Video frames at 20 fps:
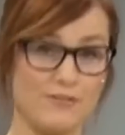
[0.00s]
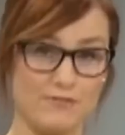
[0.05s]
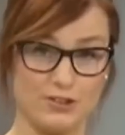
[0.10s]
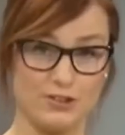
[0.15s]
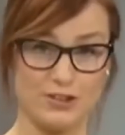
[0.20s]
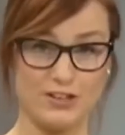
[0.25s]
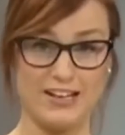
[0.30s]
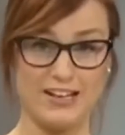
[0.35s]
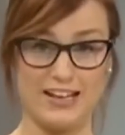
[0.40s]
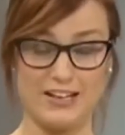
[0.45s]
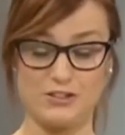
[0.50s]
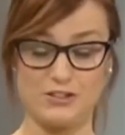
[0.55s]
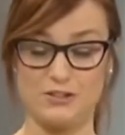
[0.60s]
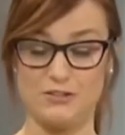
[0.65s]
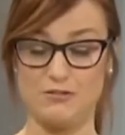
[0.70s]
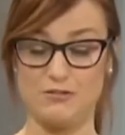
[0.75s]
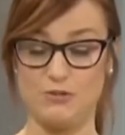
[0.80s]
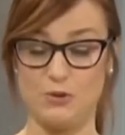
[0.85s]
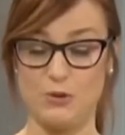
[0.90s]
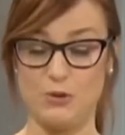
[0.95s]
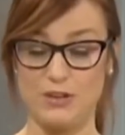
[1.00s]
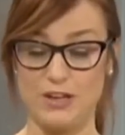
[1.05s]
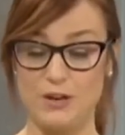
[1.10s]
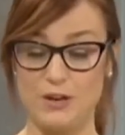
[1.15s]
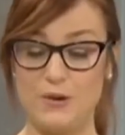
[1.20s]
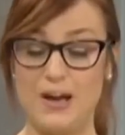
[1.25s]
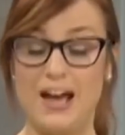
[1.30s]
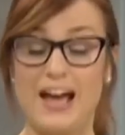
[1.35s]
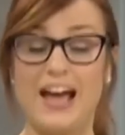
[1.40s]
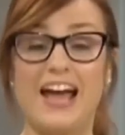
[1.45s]
travel collection for
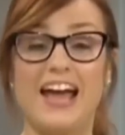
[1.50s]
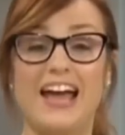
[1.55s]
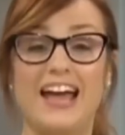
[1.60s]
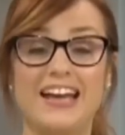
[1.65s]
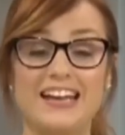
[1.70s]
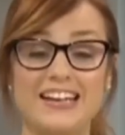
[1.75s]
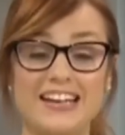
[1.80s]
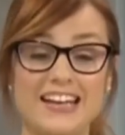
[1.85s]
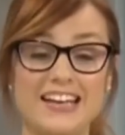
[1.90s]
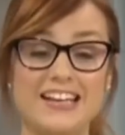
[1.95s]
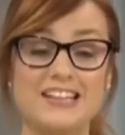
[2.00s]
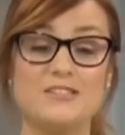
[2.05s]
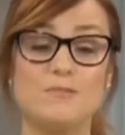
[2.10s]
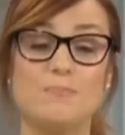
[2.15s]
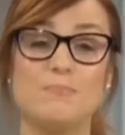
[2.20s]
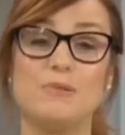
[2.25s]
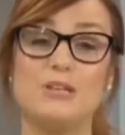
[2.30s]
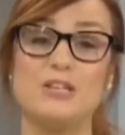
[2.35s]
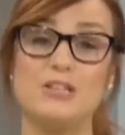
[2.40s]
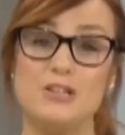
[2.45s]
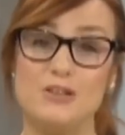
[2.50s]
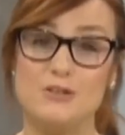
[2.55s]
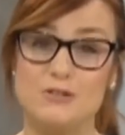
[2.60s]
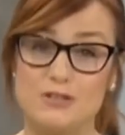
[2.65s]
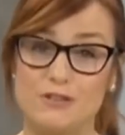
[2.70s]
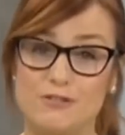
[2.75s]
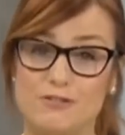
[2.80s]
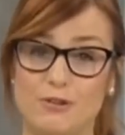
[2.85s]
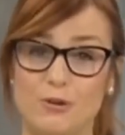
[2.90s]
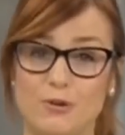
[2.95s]
you. It is
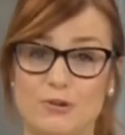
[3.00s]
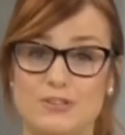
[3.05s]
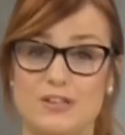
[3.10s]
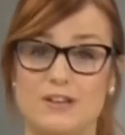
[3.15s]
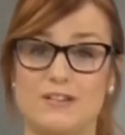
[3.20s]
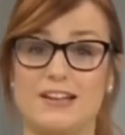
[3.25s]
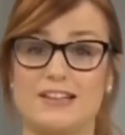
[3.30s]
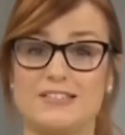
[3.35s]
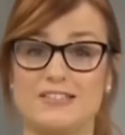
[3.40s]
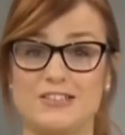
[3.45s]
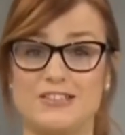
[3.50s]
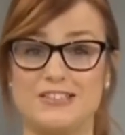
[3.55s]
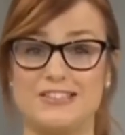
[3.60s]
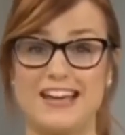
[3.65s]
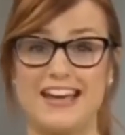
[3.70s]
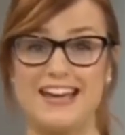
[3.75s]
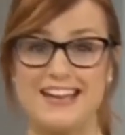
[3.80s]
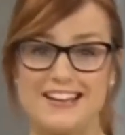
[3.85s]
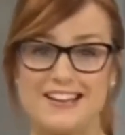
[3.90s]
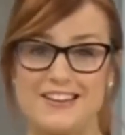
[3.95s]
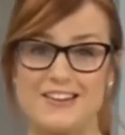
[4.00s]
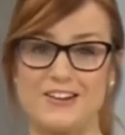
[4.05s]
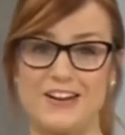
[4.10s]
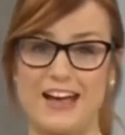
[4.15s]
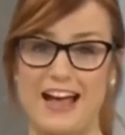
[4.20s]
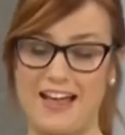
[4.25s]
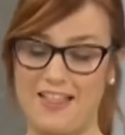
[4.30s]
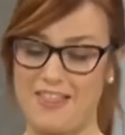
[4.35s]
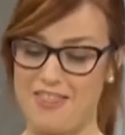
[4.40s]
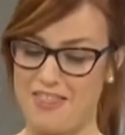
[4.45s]
beautiful, so let's just take a
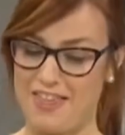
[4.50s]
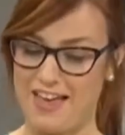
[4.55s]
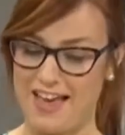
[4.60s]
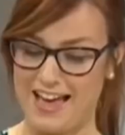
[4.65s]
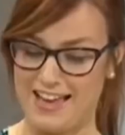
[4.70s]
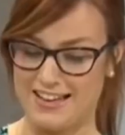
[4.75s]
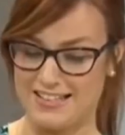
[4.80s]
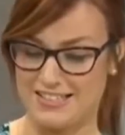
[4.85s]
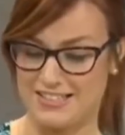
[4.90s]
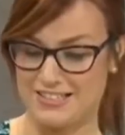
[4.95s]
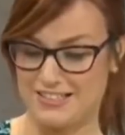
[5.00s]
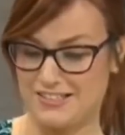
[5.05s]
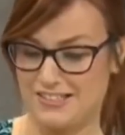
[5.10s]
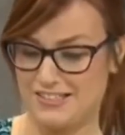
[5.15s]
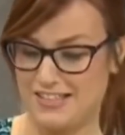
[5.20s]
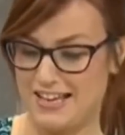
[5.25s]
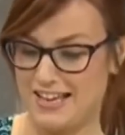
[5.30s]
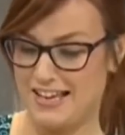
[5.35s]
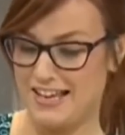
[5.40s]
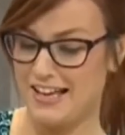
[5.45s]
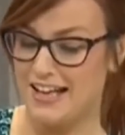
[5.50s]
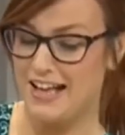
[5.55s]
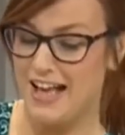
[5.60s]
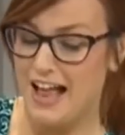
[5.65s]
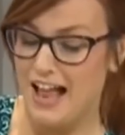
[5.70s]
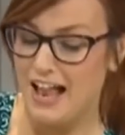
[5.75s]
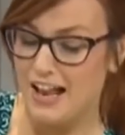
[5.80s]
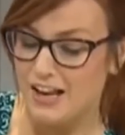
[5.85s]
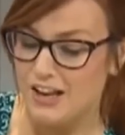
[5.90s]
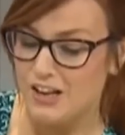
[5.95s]
look at that just here.
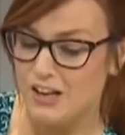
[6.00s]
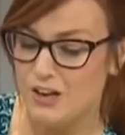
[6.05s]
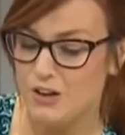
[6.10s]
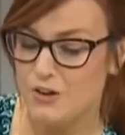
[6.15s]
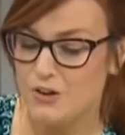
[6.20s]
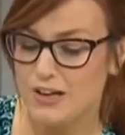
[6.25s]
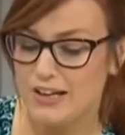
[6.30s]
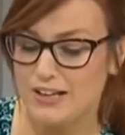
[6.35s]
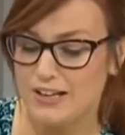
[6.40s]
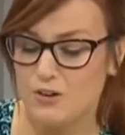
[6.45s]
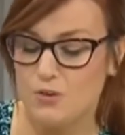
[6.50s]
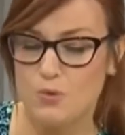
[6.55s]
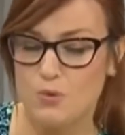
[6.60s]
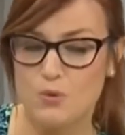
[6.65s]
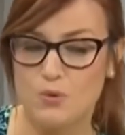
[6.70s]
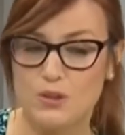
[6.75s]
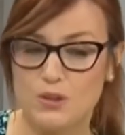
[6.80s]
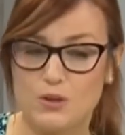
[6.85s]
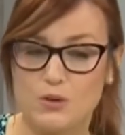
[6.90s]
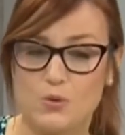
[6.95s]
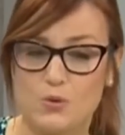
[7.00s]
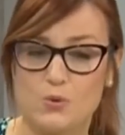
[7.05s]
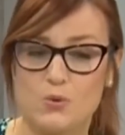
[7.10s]
Look at all the